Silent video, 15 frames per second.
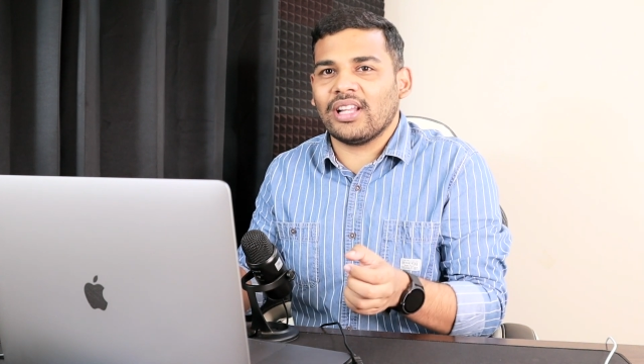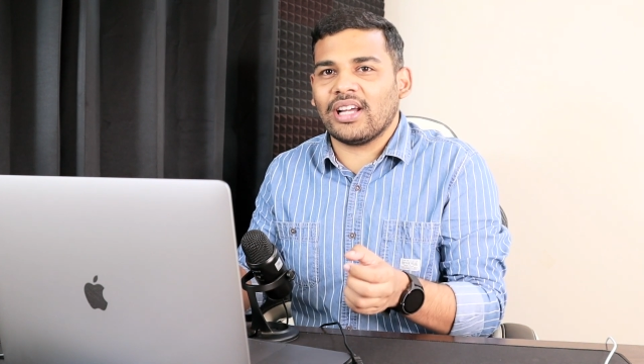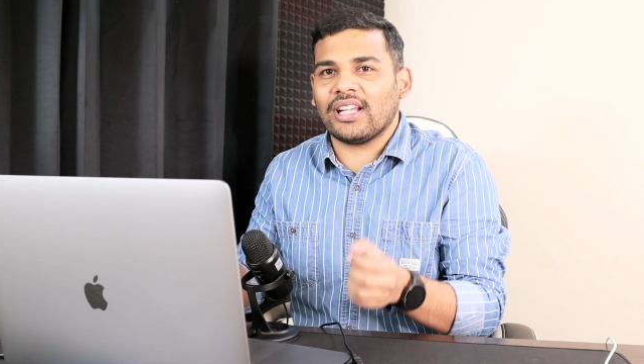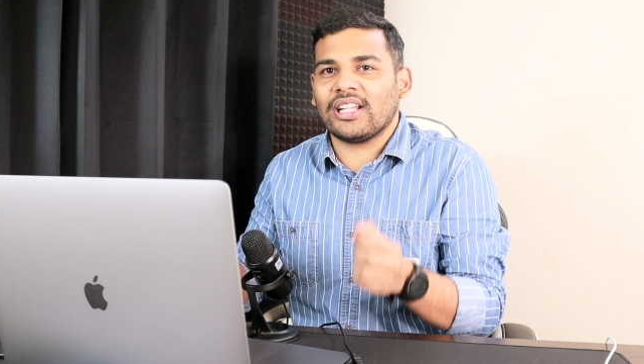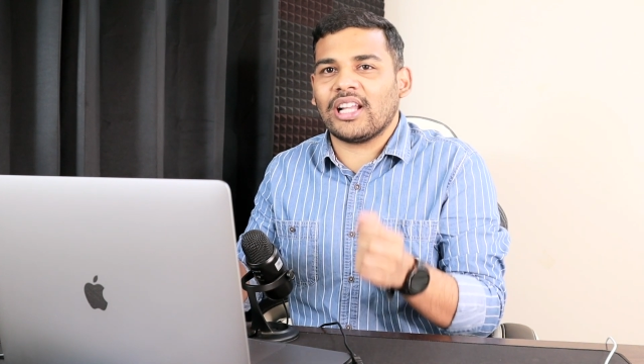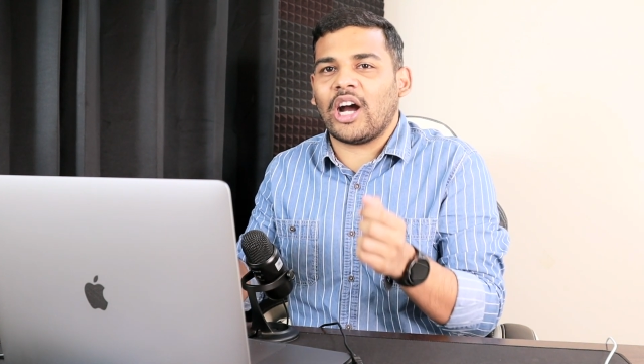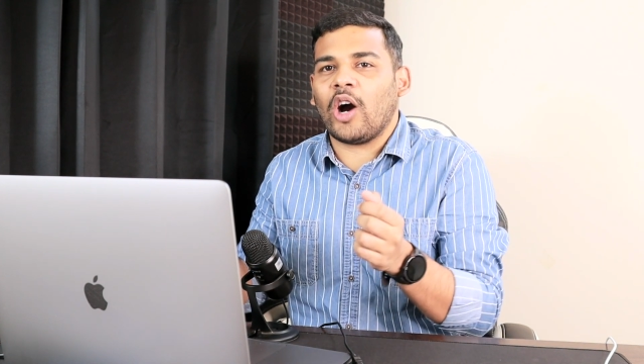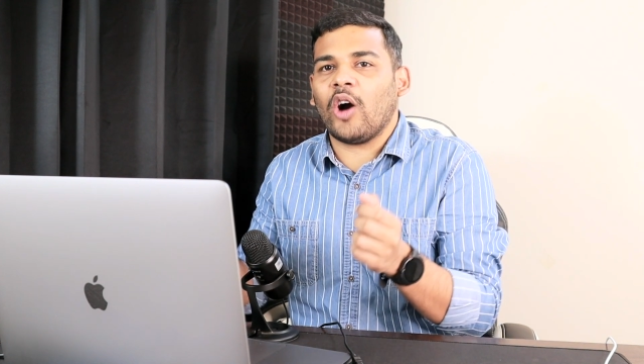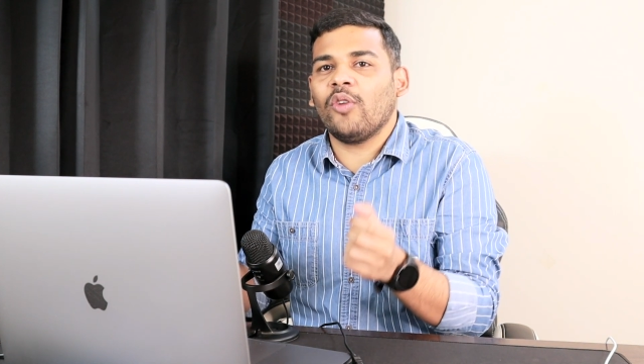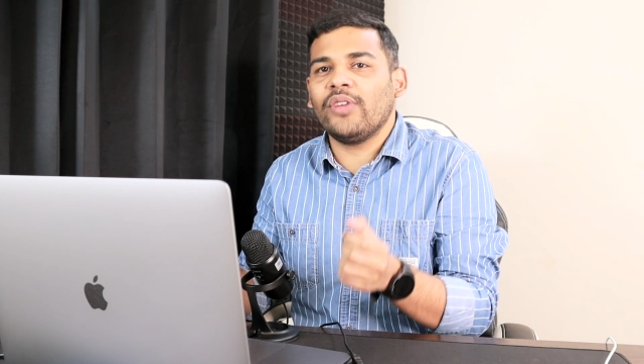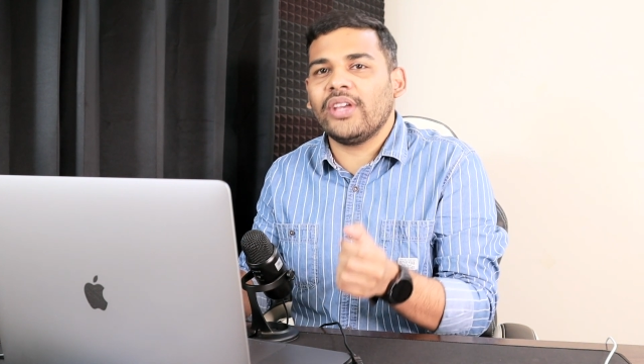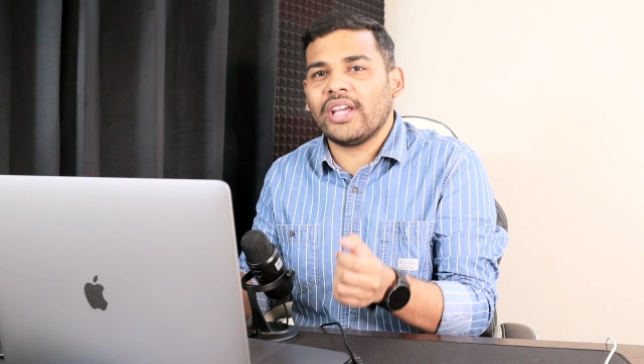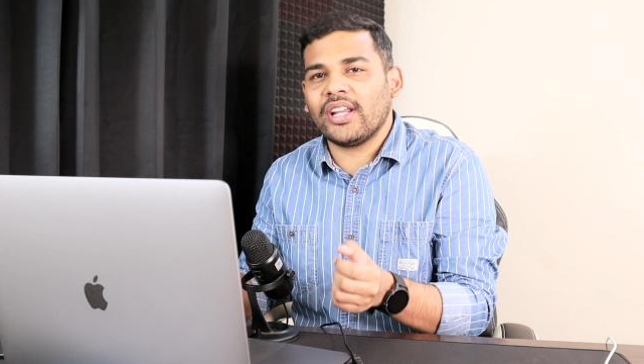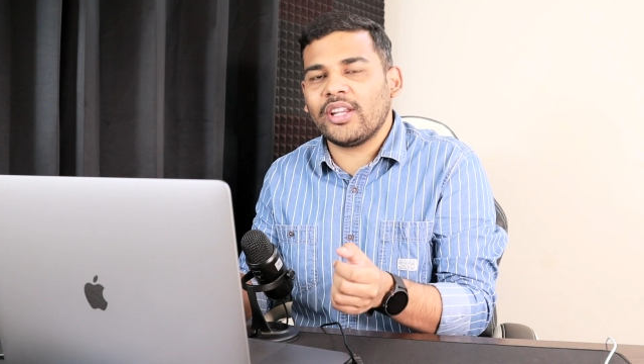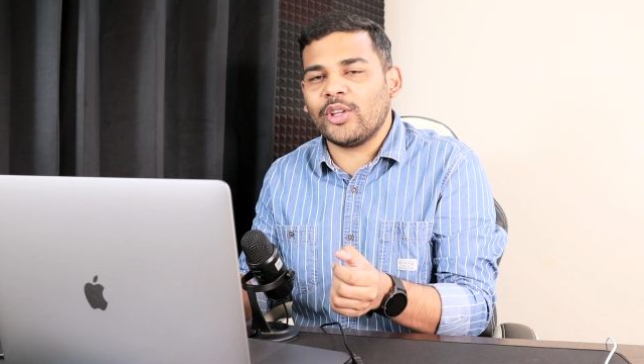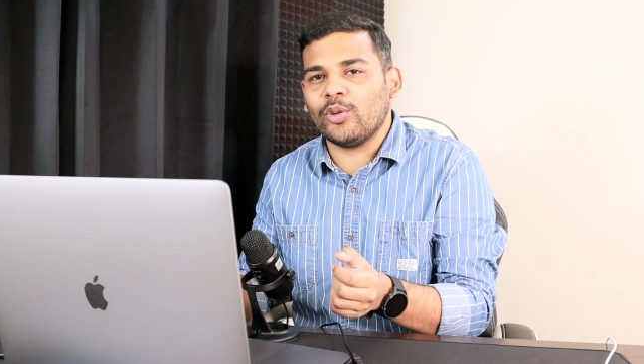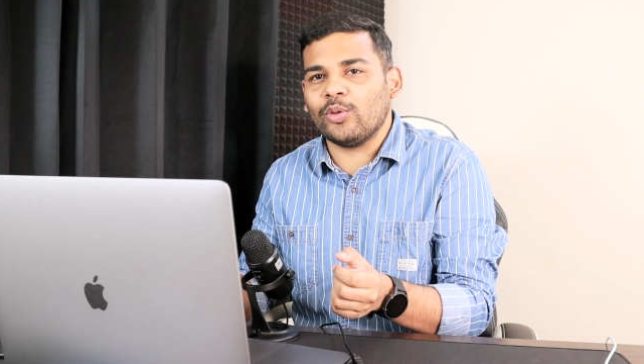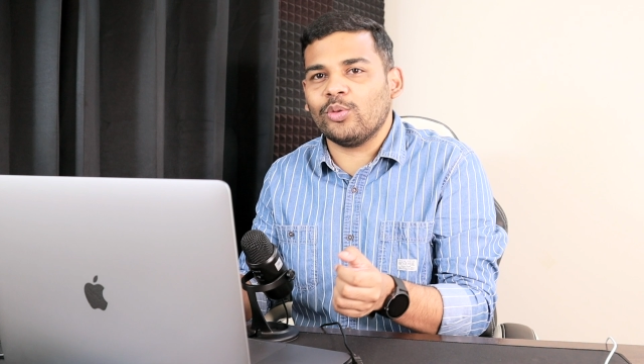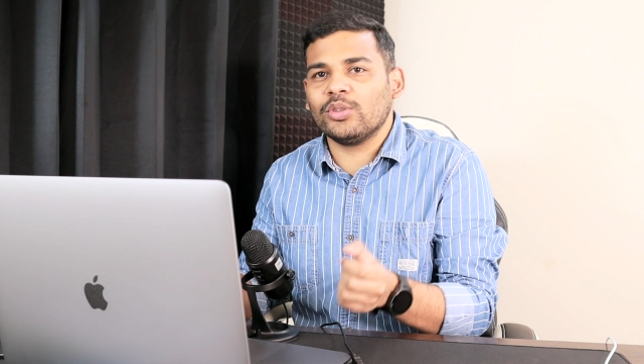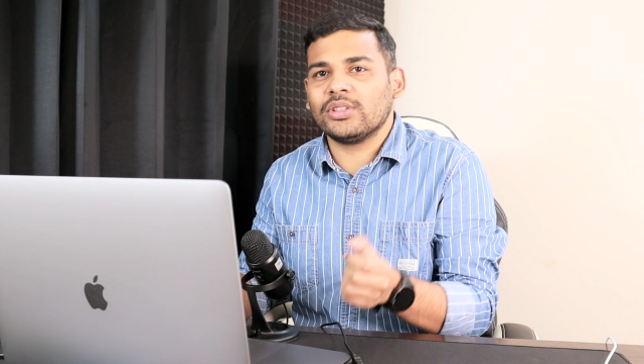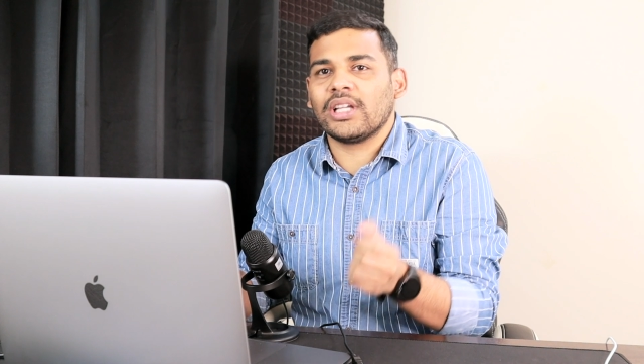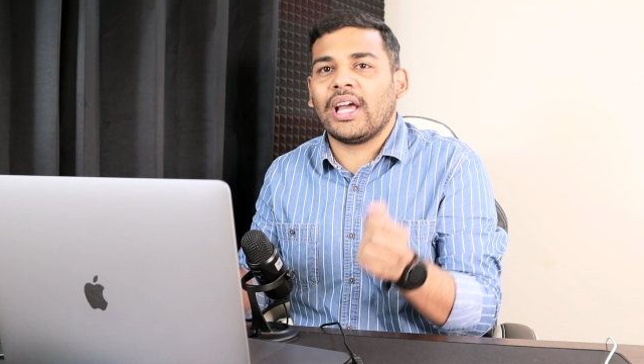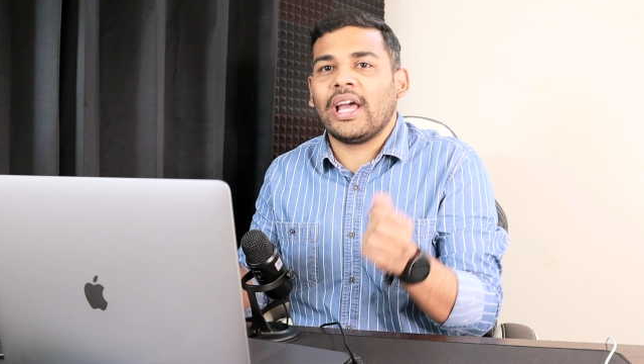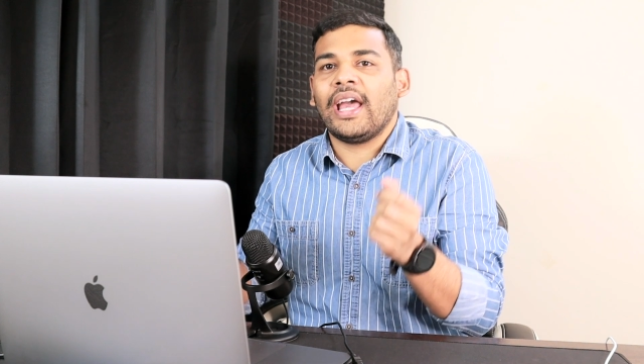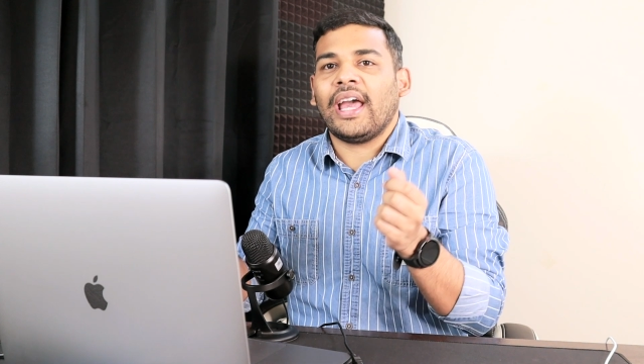learn how we can use